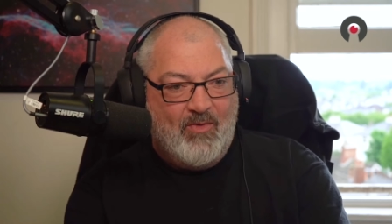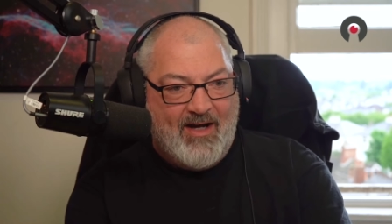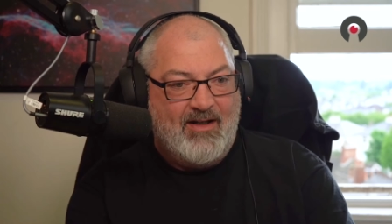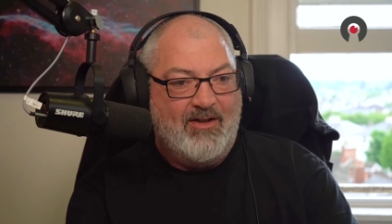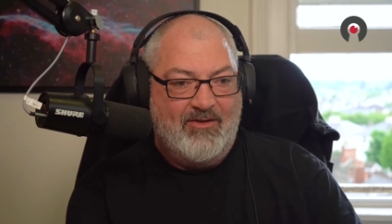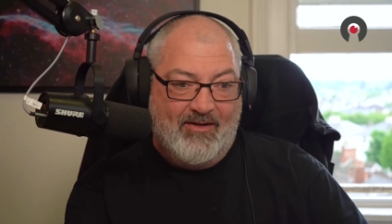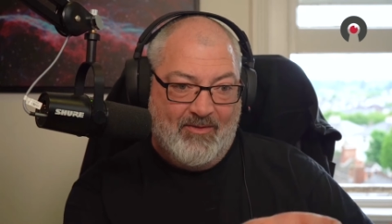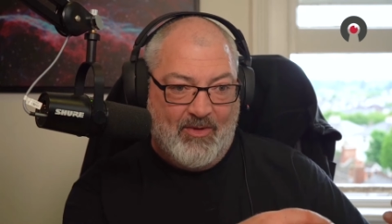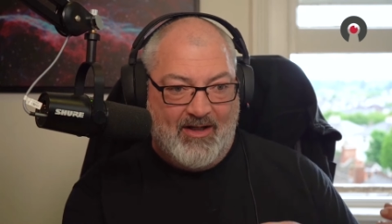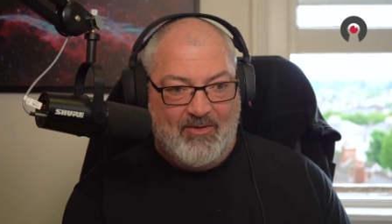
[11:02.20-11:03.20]
the weddings and
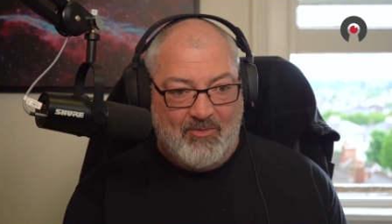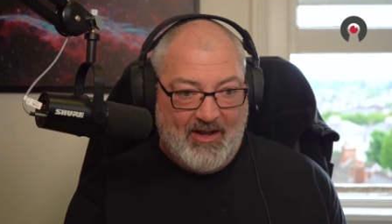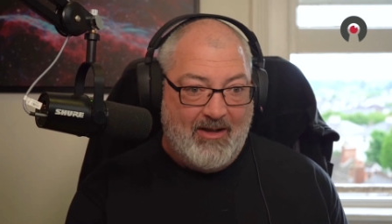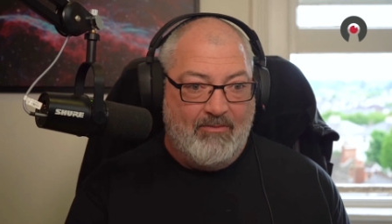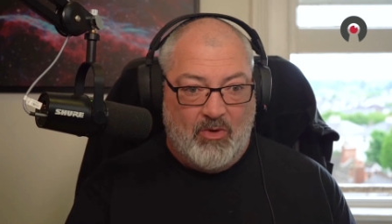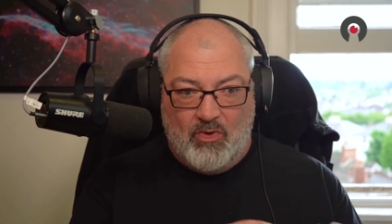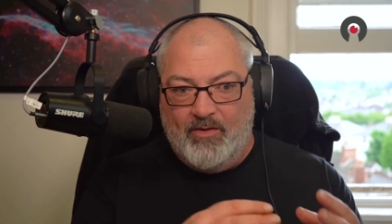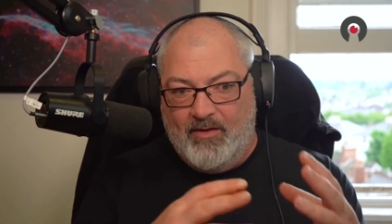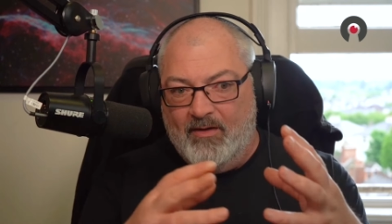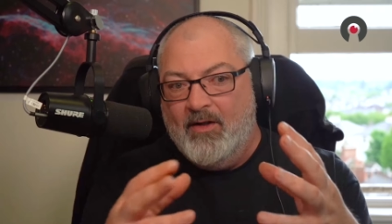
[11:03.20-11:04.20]
the babies being
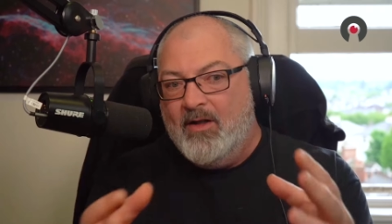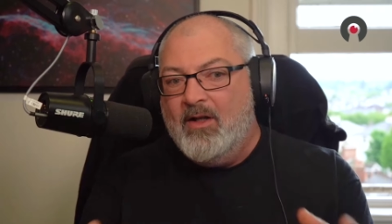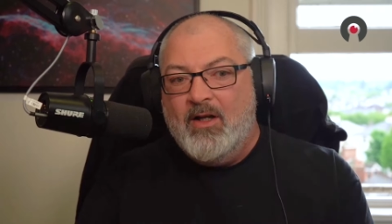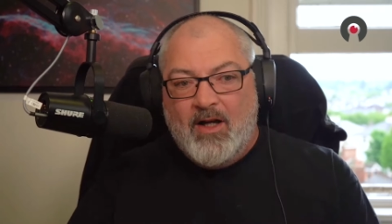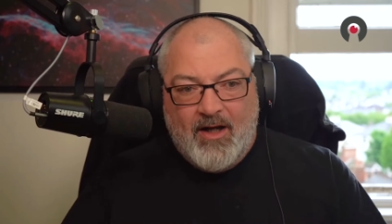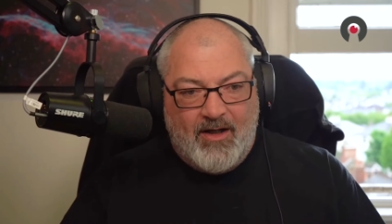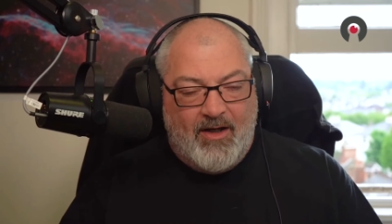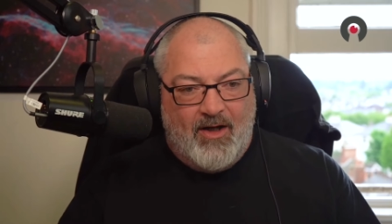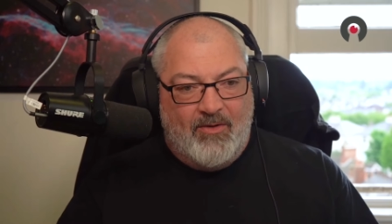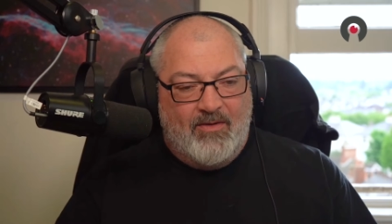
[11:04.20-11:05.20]
born and, you
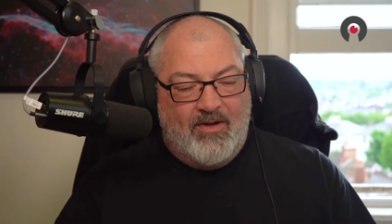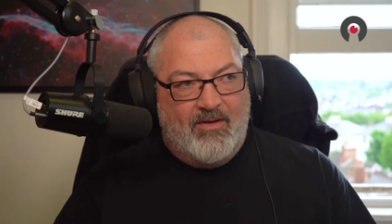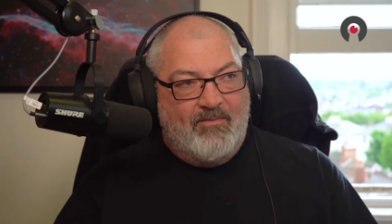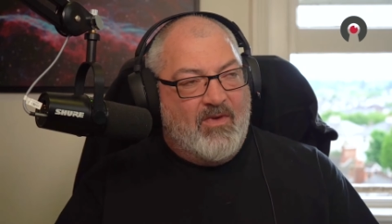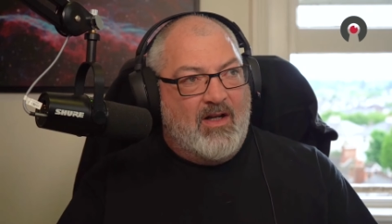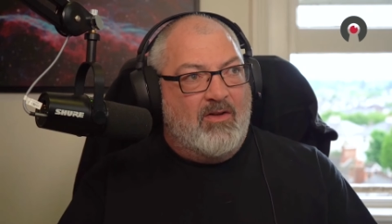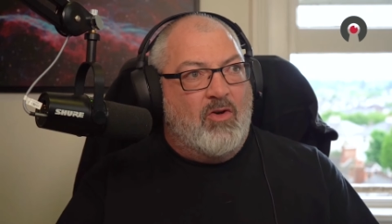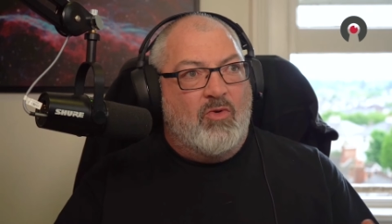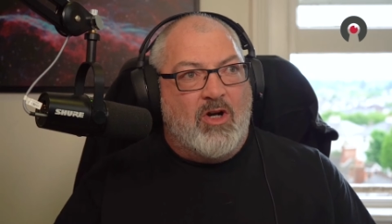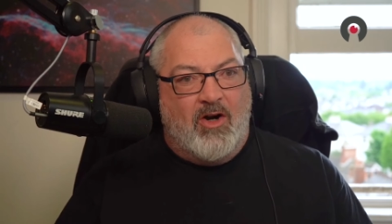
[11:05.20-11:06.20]
know, the
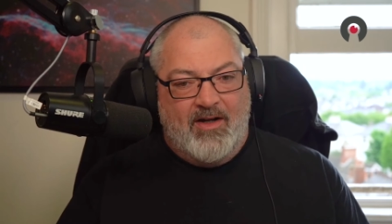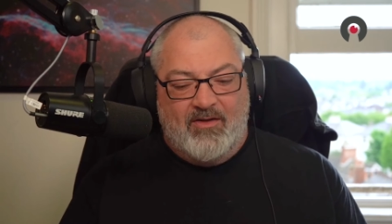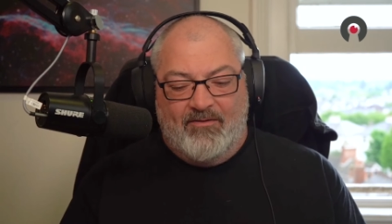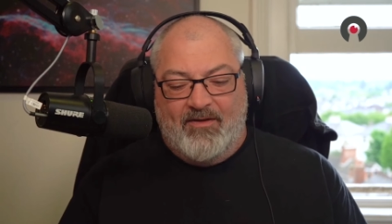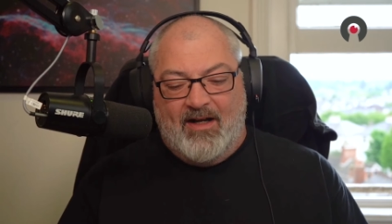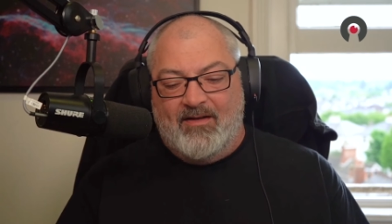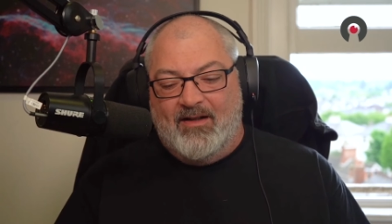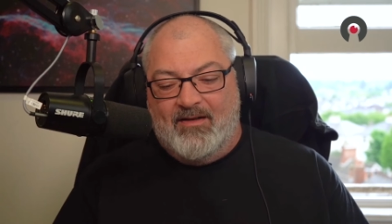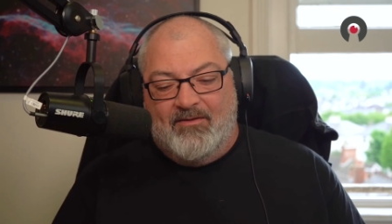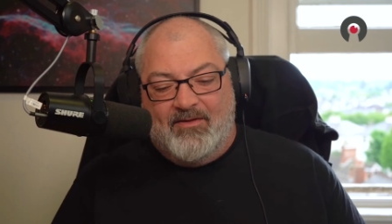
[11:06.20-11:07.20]
all kinds of
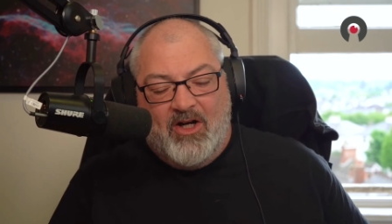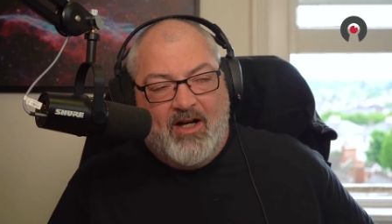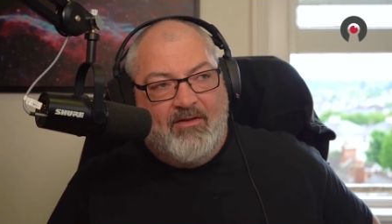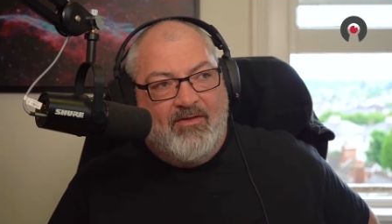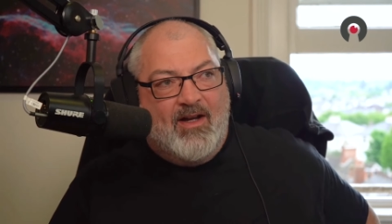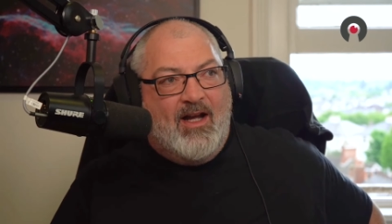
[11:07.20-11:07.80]
facets of life.